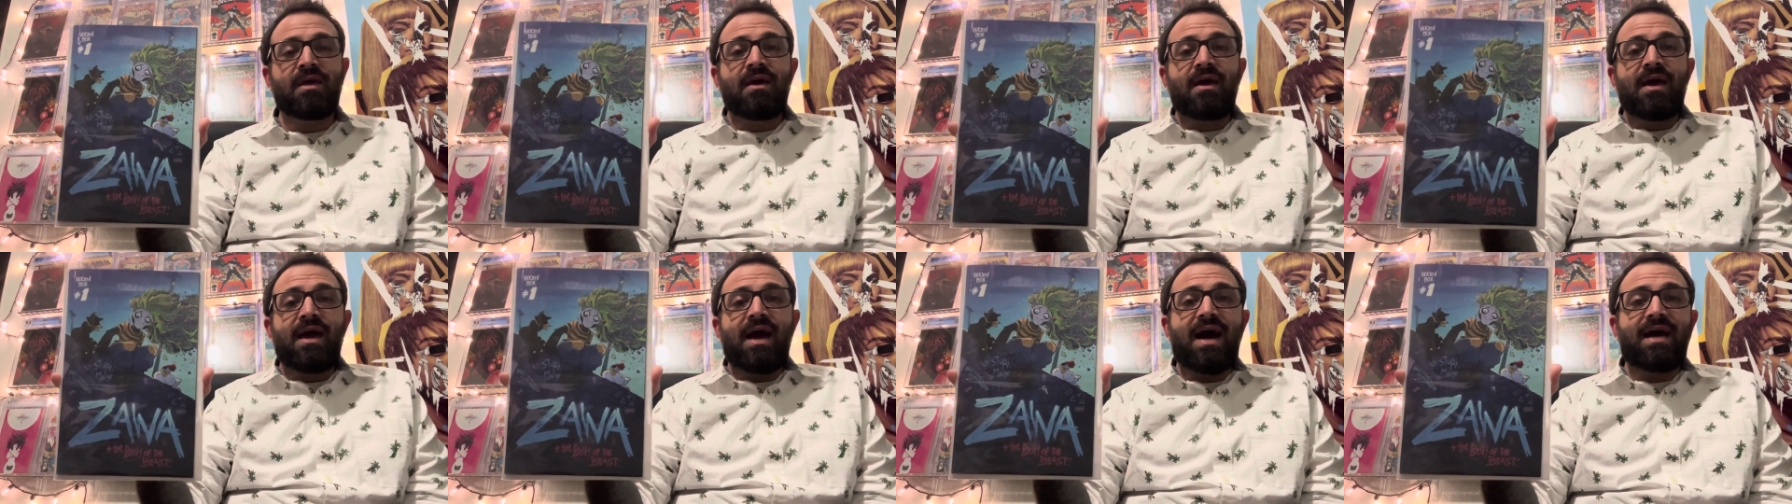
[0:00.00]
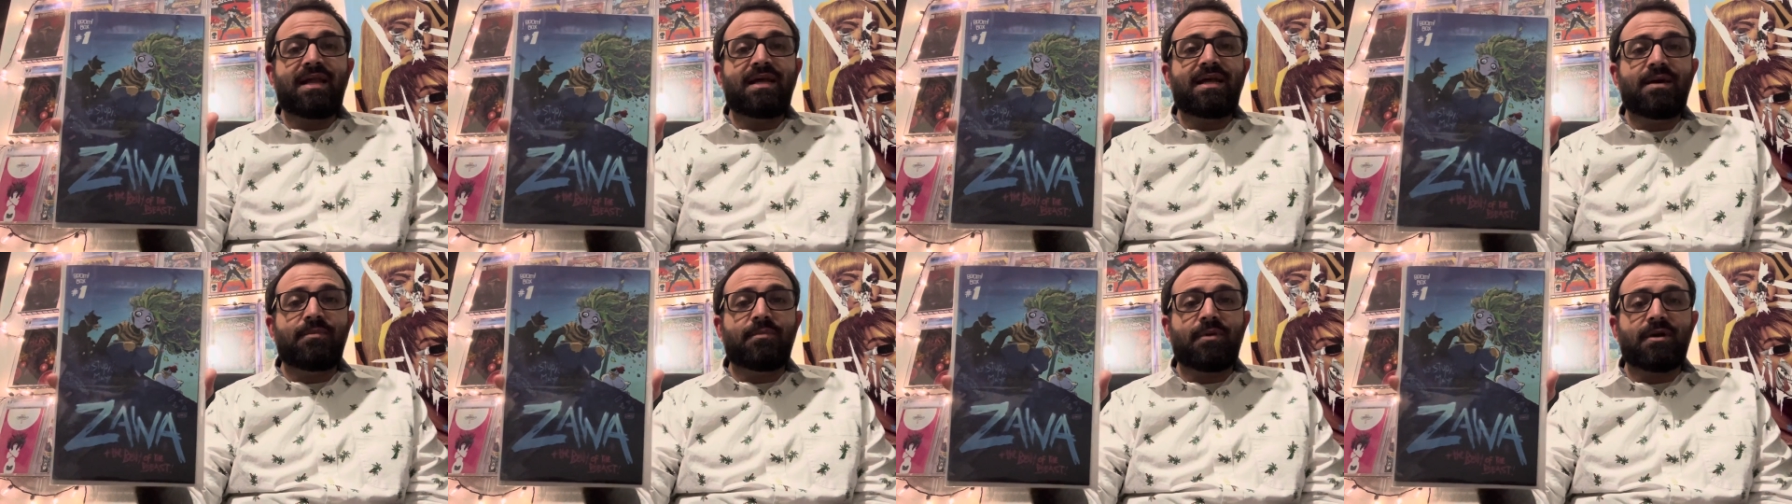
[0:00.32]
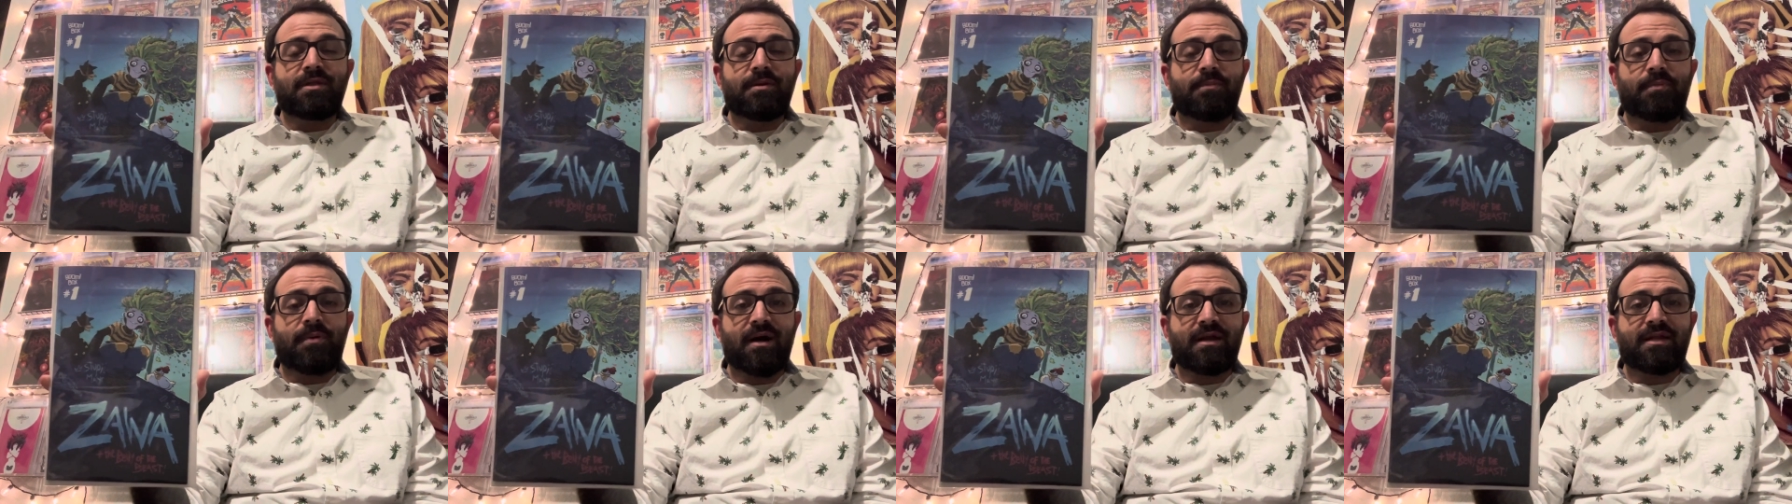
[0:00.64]
Had him on
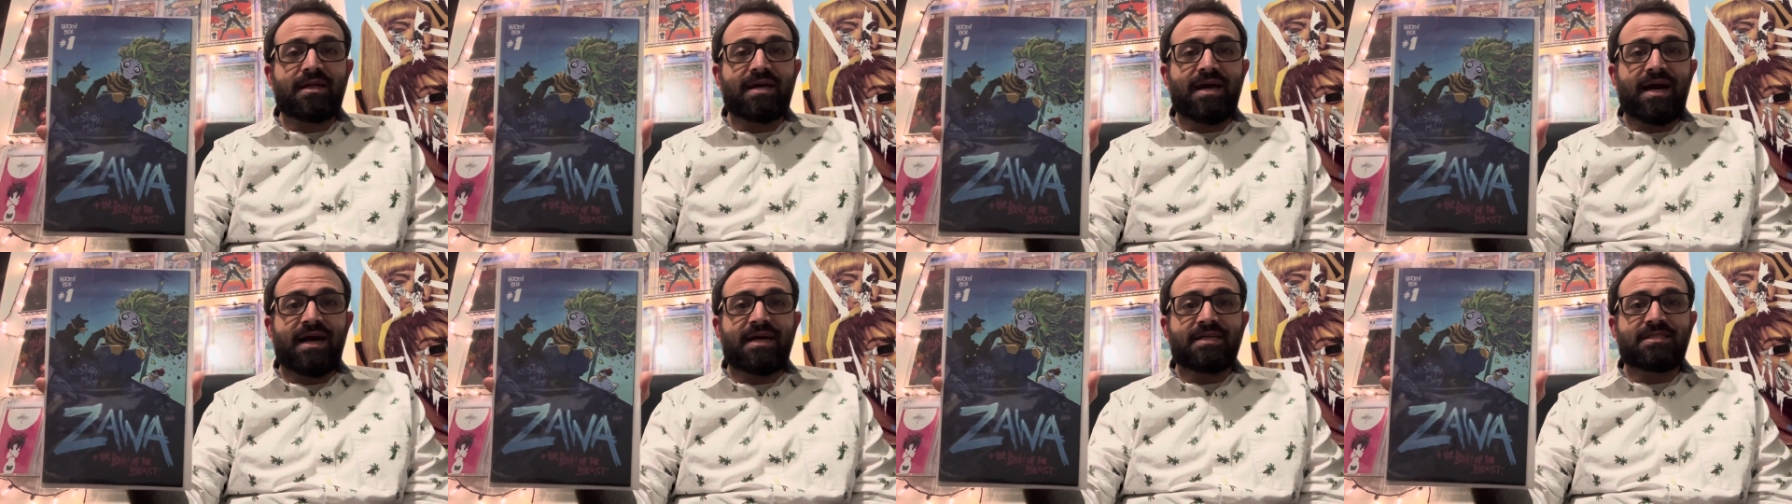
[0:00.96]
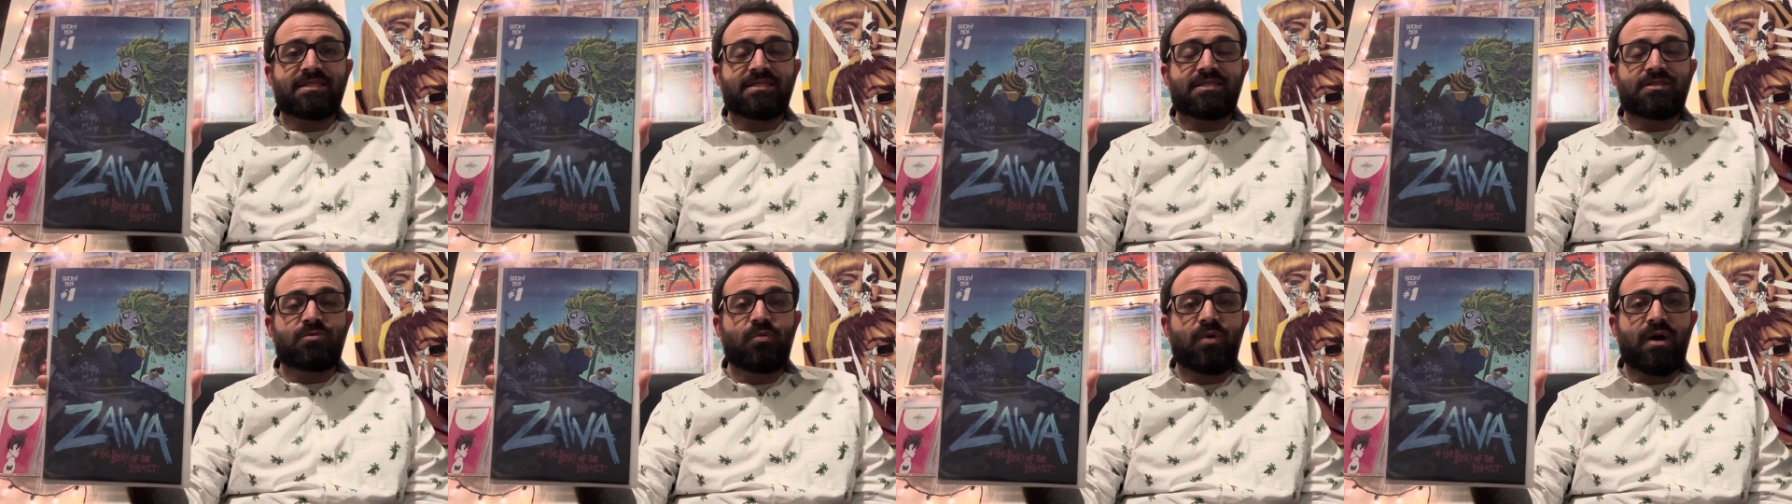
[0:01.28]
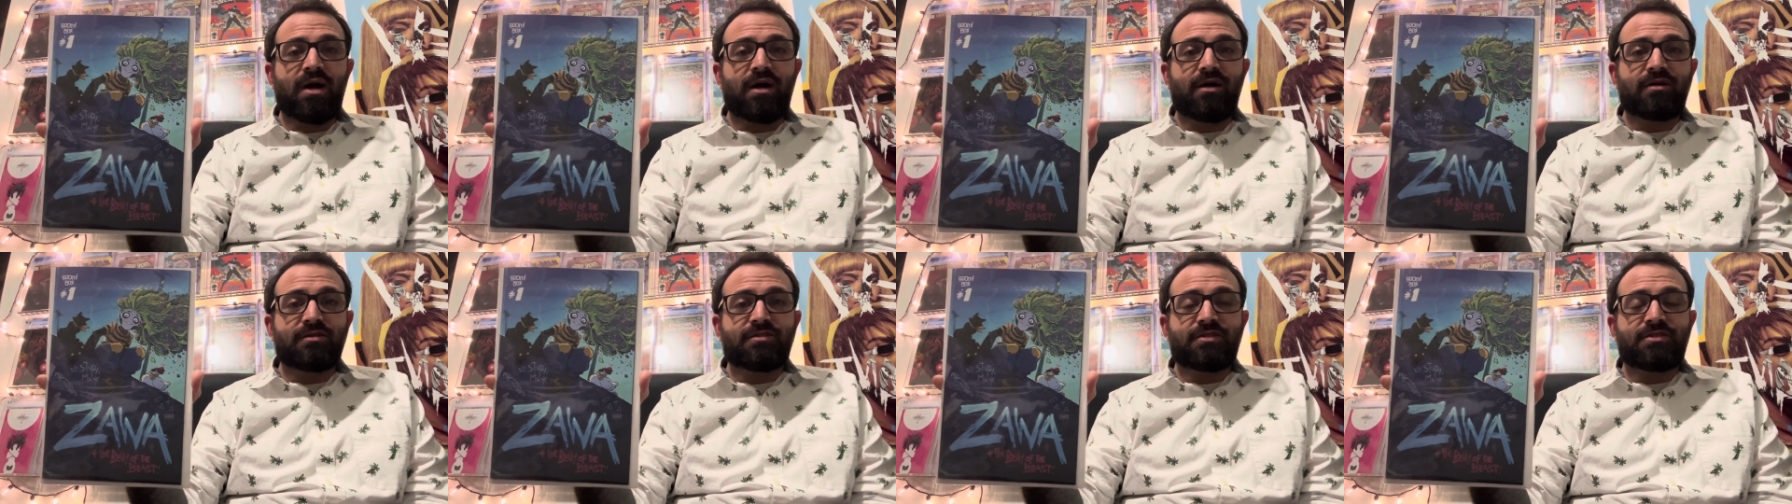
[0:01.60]
the podcast as
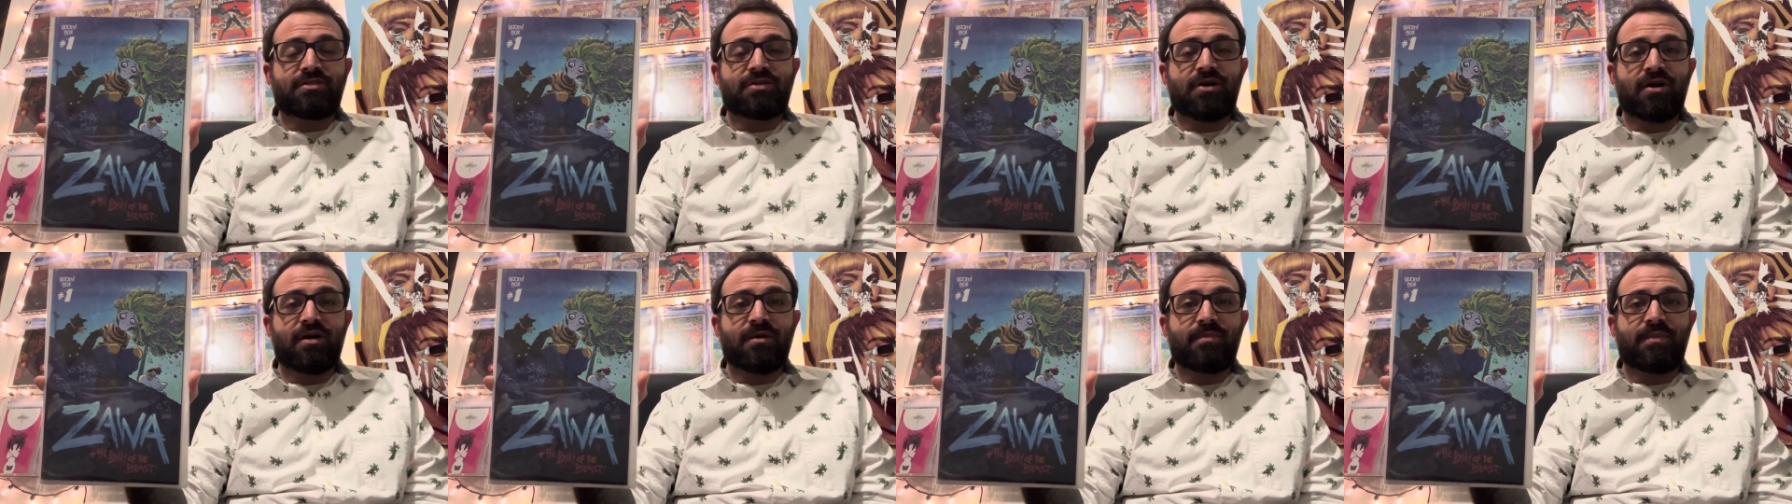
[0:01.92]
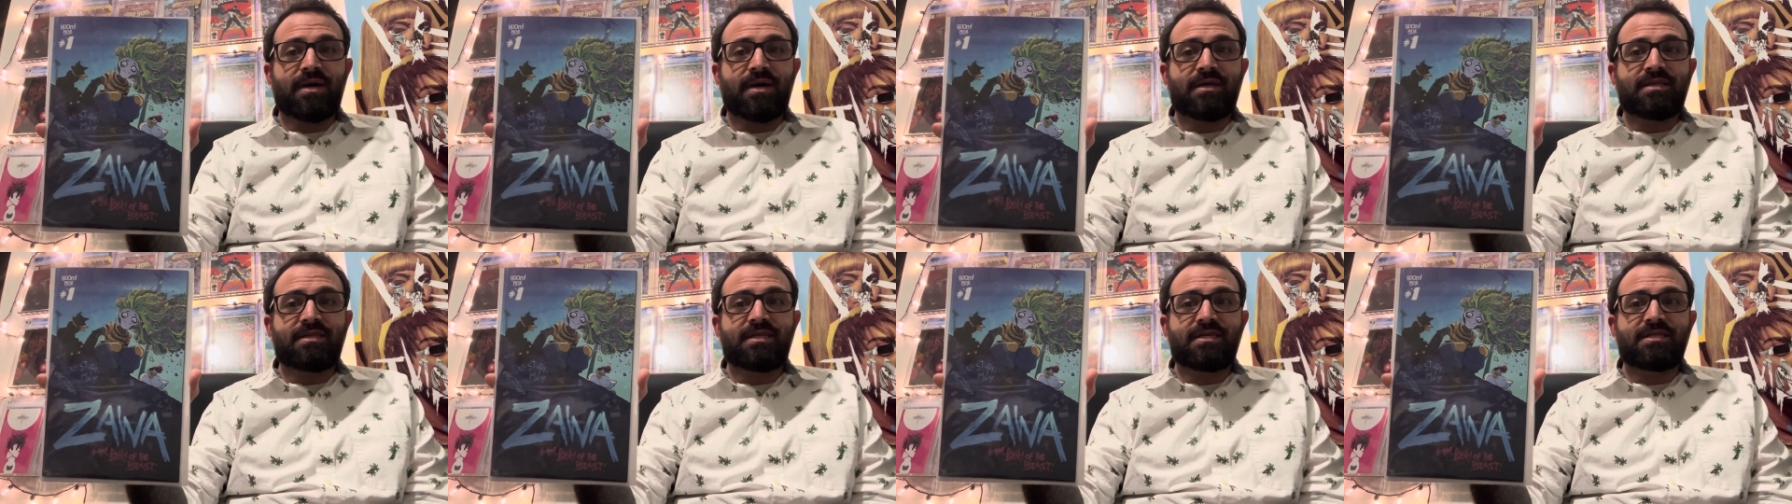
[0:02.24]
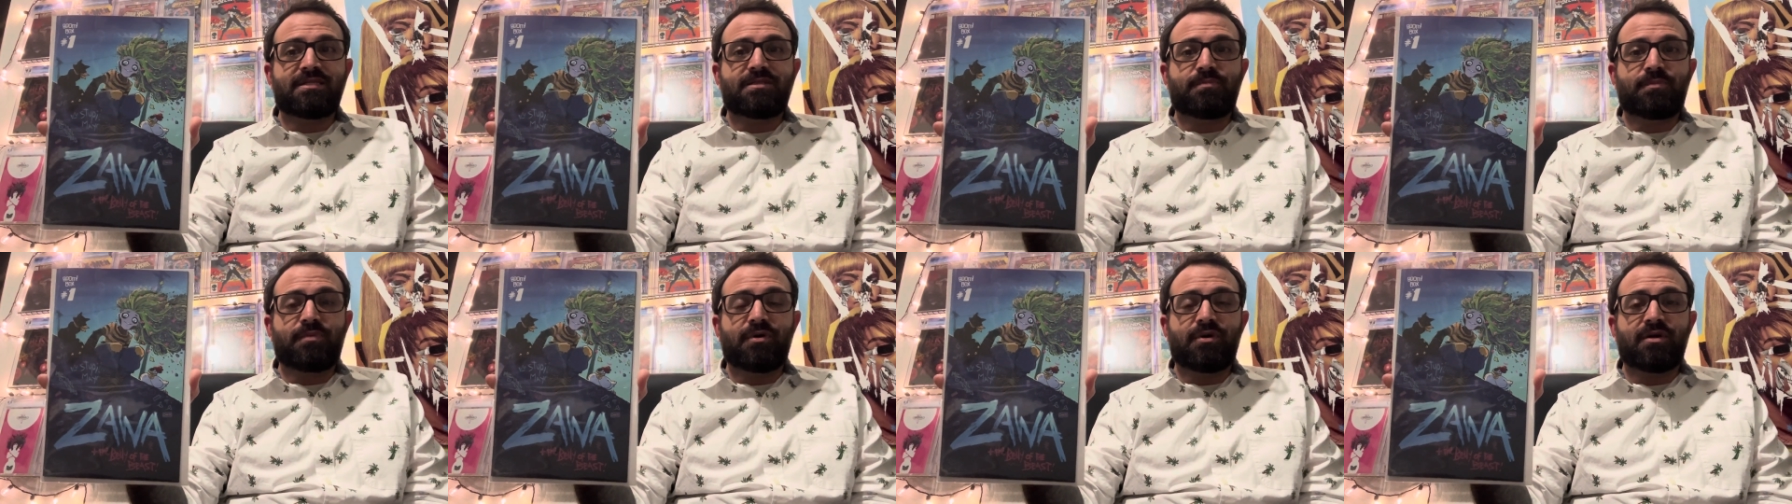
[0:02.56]
well to talk about
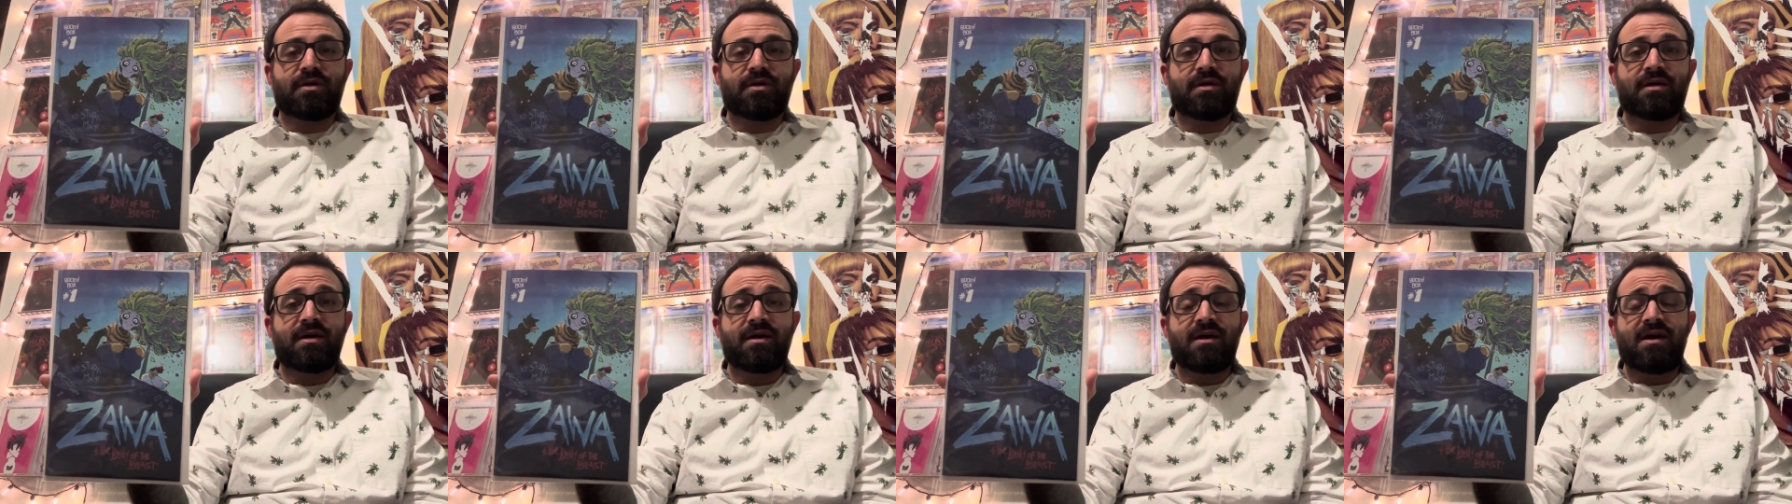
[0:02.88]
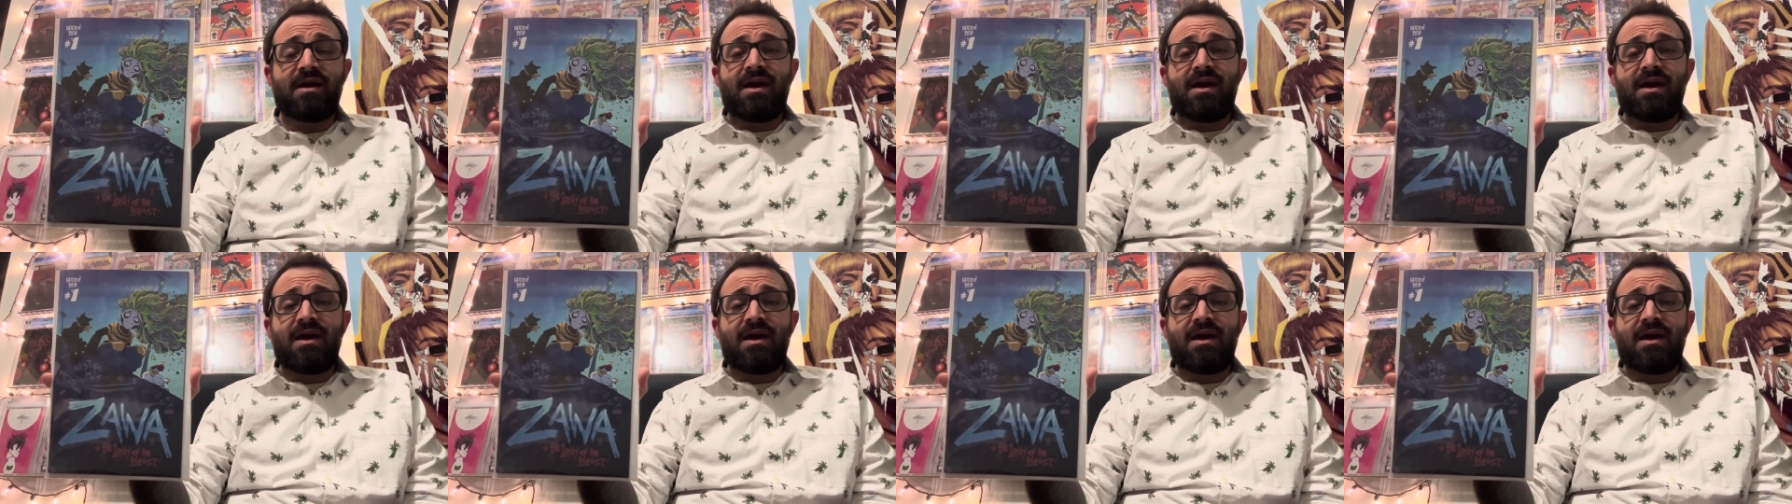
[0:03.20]
this book.